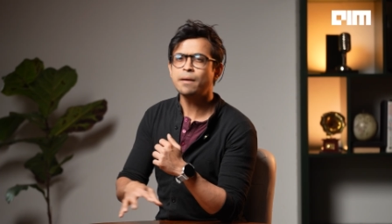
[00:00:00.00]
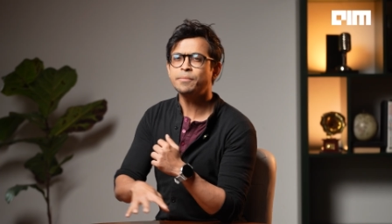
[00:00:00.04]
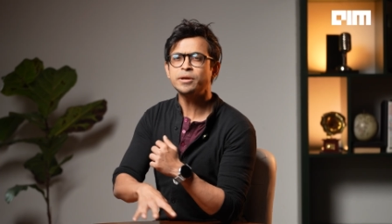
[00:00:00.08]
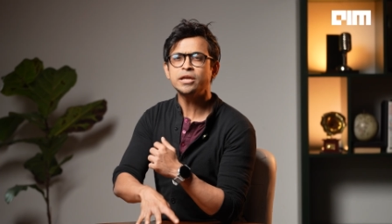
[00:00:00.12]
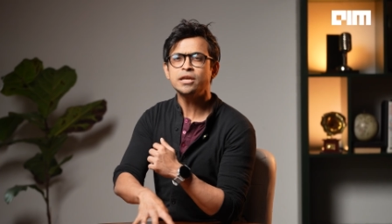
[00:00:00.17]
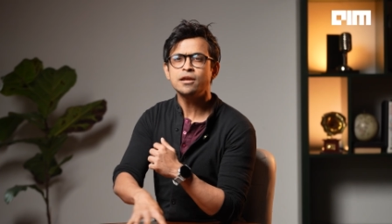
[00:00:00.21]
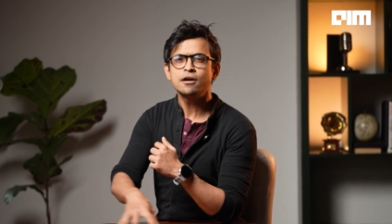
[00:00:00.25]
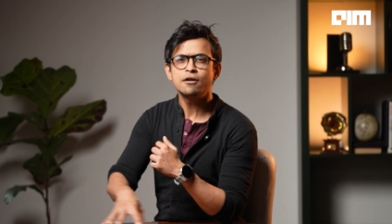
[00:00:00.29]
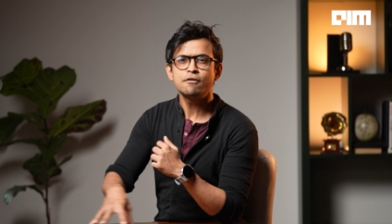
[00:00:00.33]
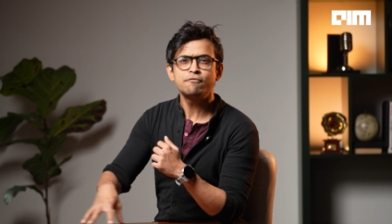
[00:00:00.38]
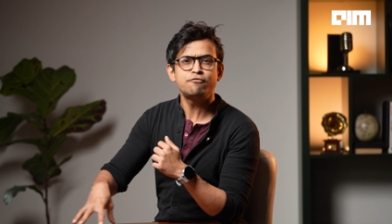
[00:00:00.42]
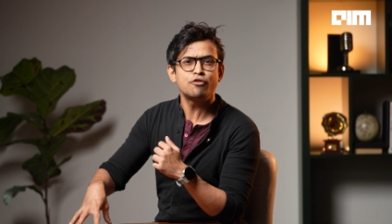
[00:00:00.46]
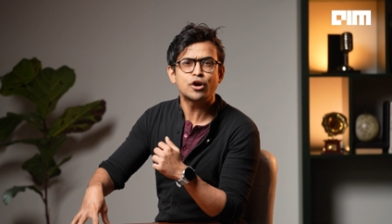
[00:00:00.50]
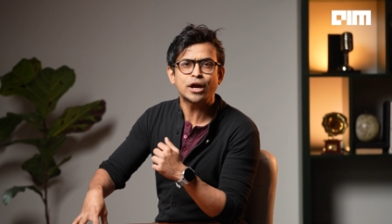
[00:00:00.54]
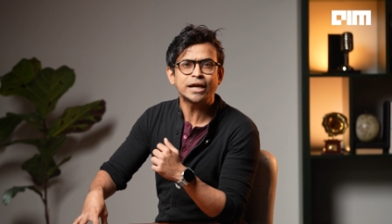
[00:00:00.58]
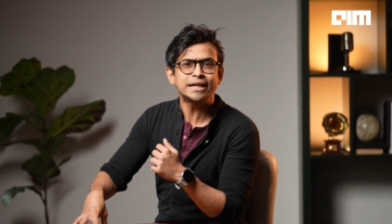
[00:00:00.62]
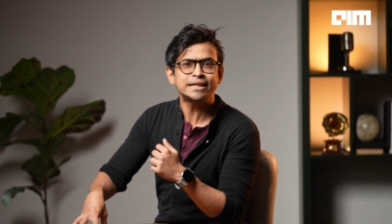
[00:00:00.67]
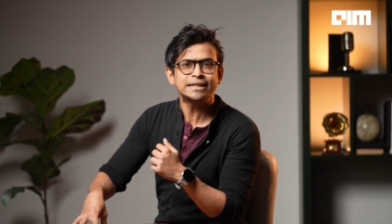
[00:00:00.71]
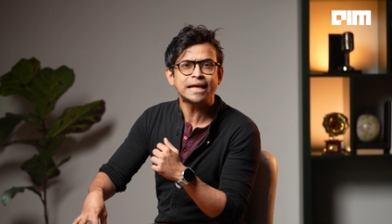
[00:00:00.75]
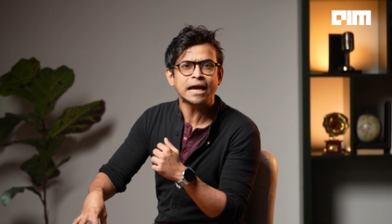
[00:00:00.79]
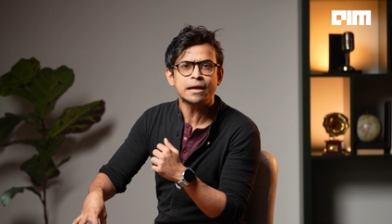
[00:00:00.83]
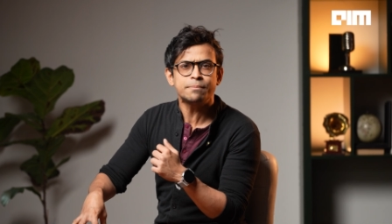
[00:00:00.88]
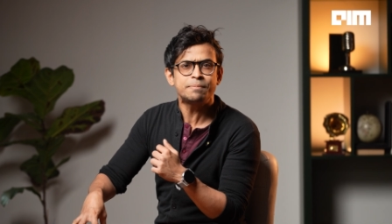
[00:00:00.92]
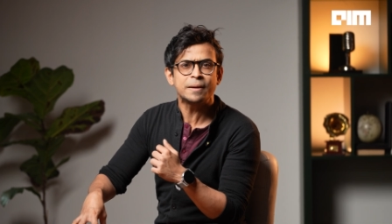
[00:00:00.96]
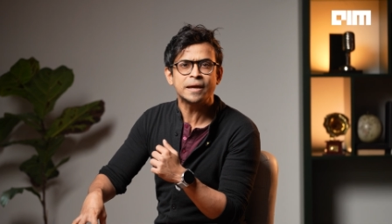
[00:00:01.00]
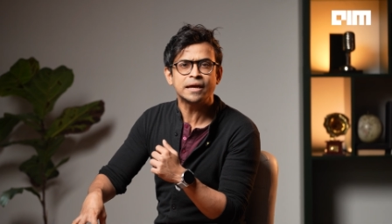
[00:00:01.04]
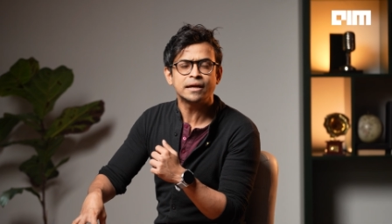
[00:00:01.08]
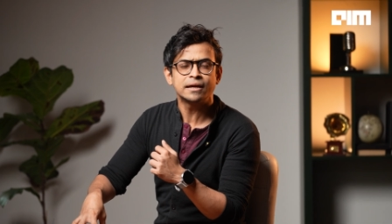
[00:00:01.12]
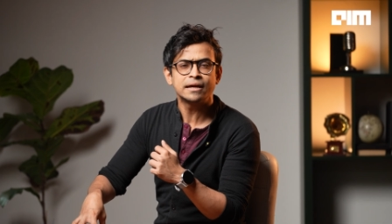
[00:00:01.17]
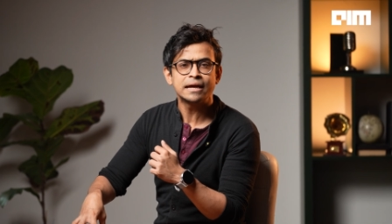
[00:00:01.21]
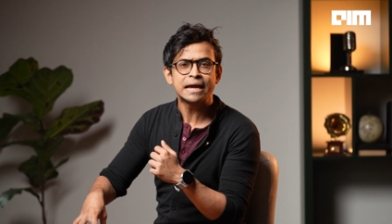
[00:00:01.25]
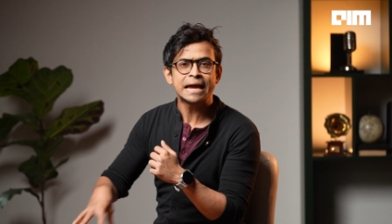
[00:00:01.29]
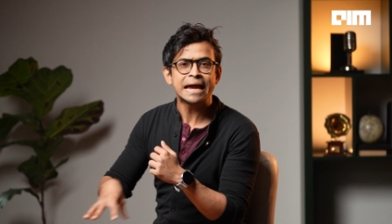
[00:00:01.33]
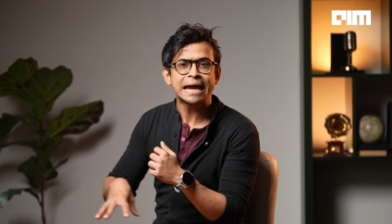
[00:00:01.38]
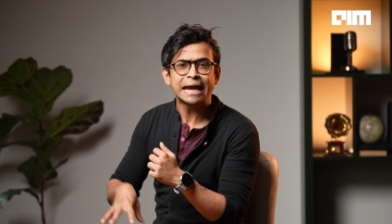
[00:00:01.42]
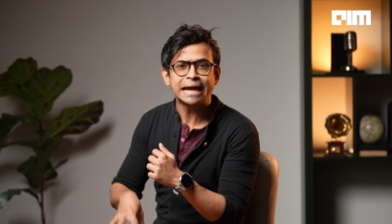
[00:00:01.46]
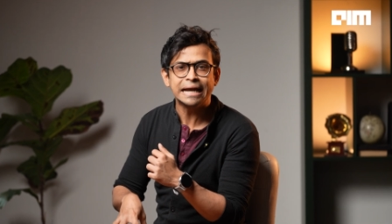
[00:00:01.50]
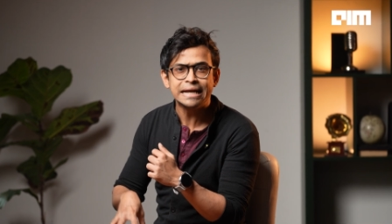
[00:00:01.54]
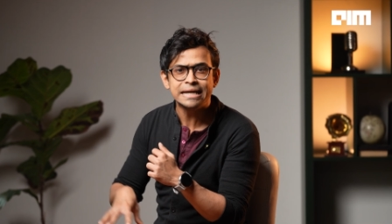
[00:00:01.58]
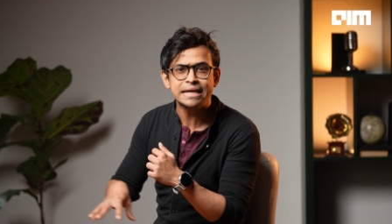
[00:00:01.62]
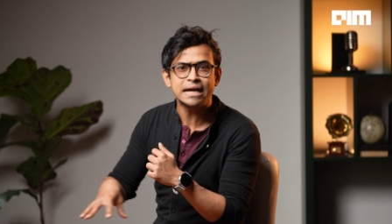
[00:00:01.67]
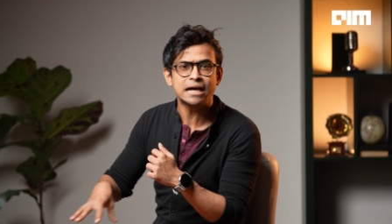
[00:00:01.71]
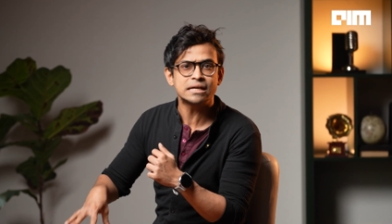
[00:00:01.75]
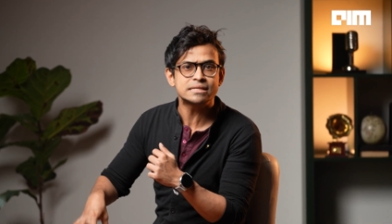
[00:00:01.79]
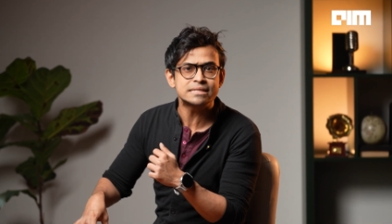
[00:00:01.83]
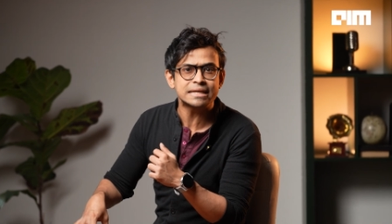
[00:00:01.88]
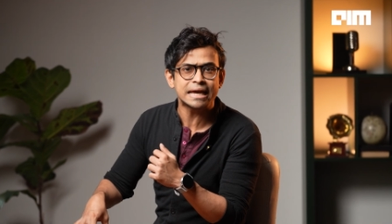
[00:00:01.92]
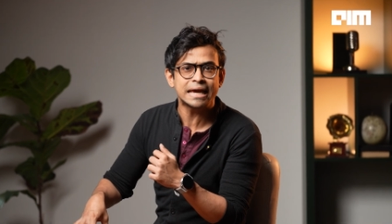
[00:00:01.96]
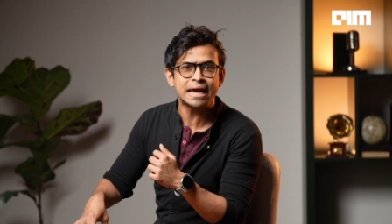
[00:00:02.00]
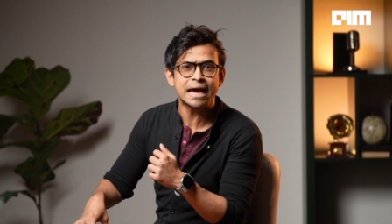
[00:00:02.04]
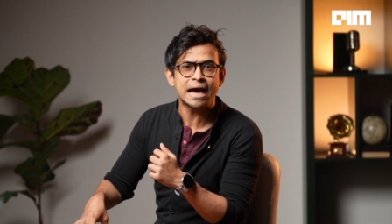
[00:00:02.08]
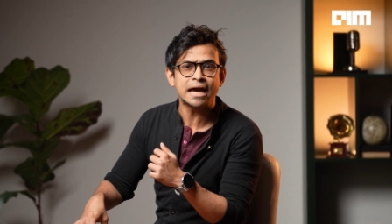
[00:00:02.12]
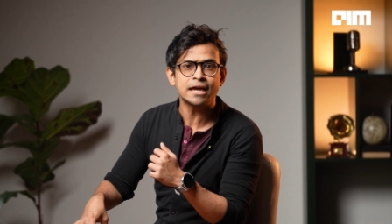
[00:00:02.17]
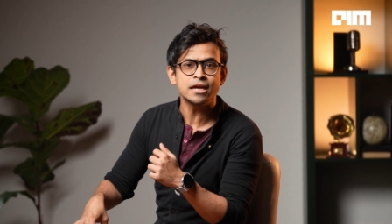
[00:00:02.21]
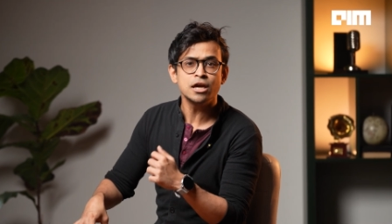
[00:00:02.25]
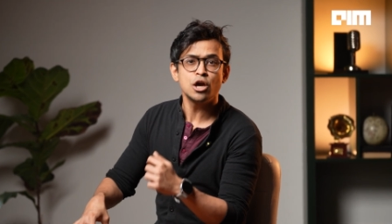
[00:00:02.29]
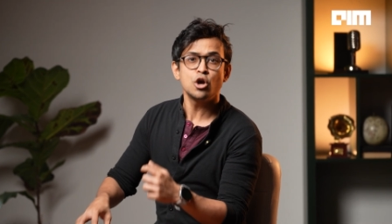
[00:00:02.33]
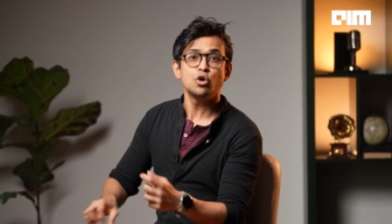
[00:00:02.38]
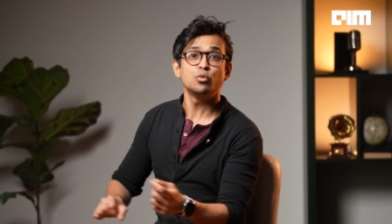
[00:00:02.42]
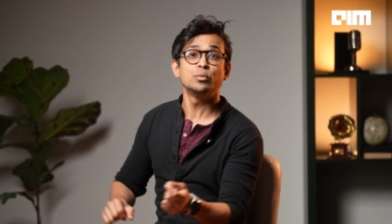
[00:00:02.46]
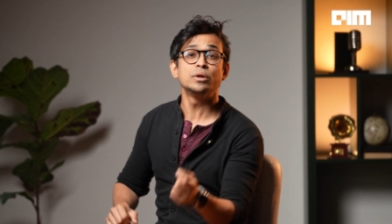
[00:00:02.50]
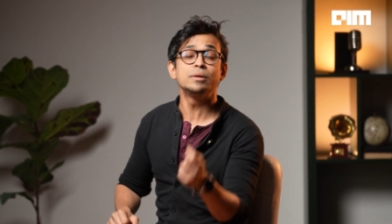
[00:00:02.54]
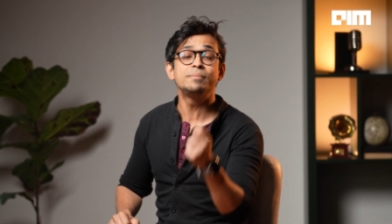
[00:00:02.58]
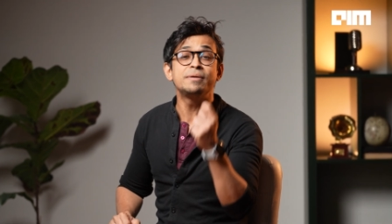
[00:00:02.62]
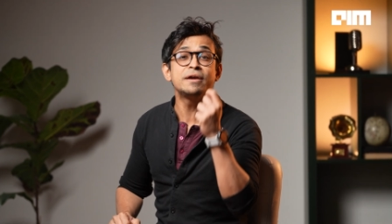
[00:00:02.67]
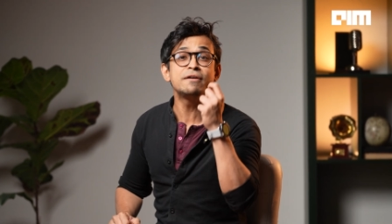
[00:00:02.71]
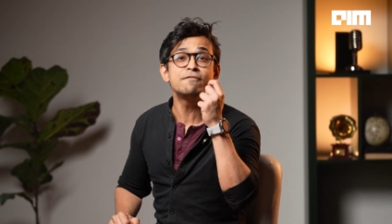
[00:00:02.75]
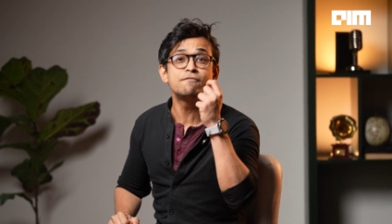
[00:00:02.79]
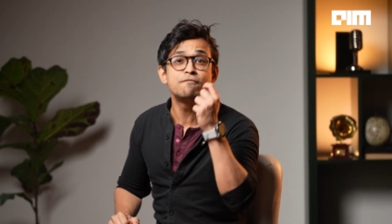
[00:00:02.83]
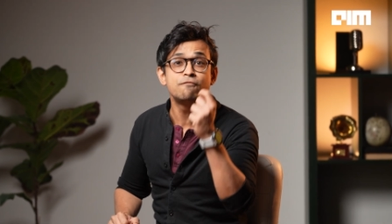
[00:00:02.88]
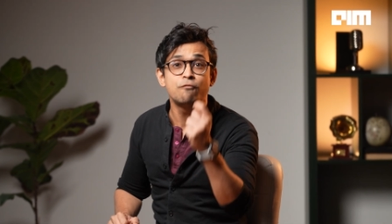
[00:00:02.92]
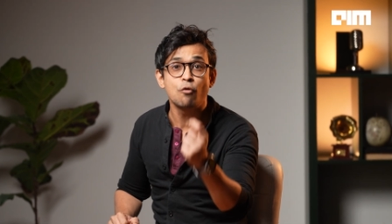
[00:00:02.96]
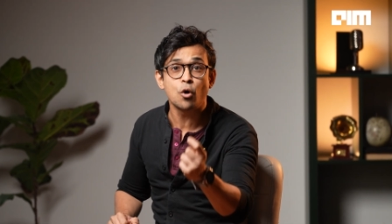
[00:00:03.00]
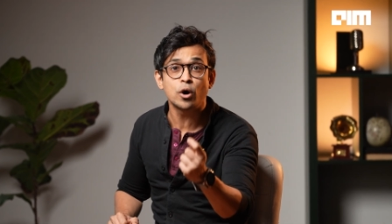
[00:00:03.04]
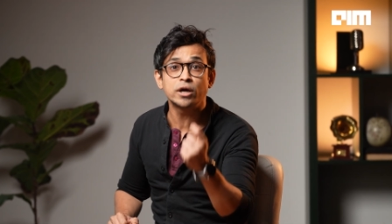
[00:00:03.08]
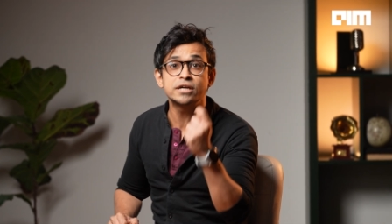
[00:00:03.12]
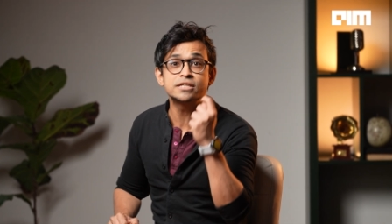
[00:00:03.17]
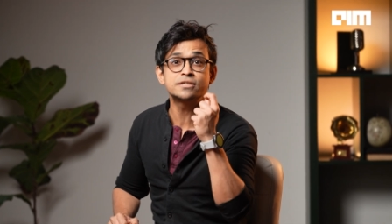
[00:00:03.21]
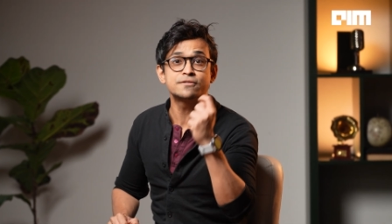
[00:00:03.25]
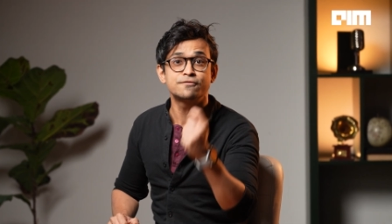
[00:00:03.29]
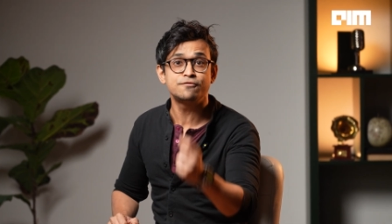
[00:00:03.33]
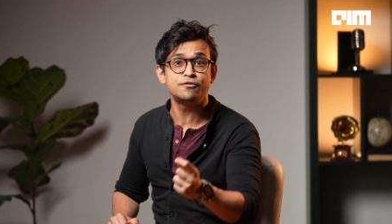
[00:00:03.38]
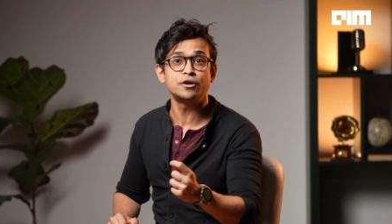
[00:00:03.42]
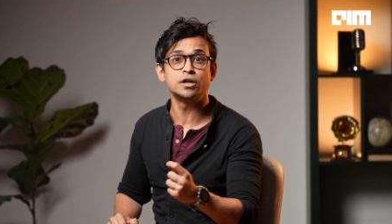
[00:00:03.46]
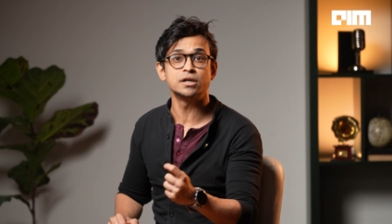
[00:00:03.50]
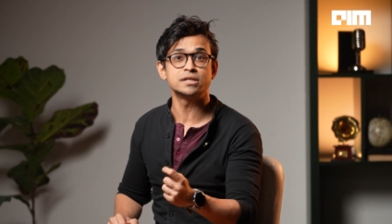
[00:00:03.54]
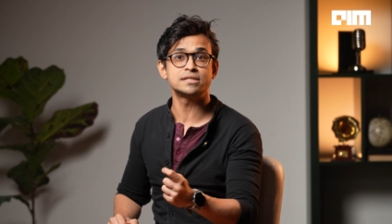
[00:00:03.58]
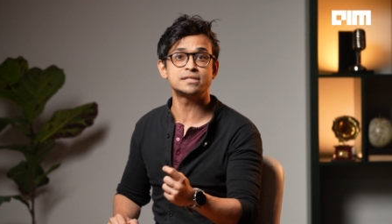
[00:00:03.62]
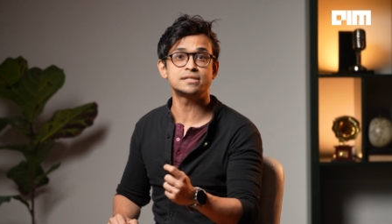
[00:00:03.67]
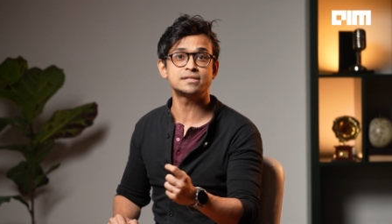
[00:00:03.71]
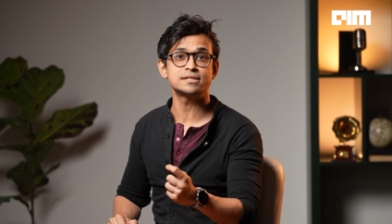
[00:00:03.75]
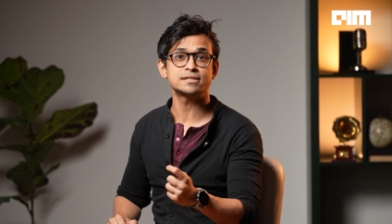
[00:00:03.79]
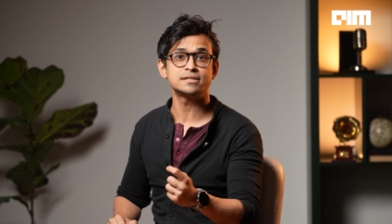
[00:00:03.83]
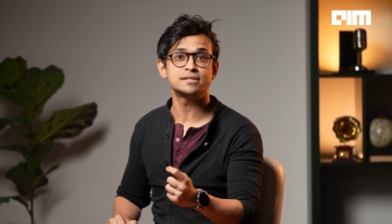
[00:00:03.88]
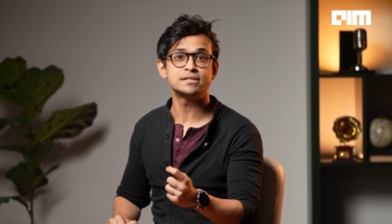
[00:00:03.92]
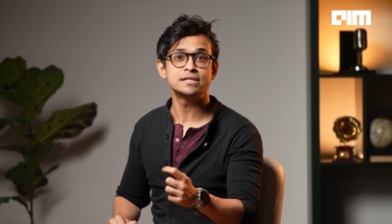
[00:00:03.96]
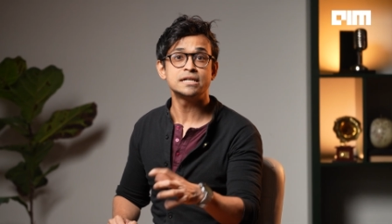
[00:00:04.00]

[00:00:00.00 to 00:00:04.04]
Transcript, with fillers: I mean, forget typing. India's AI will be voice first.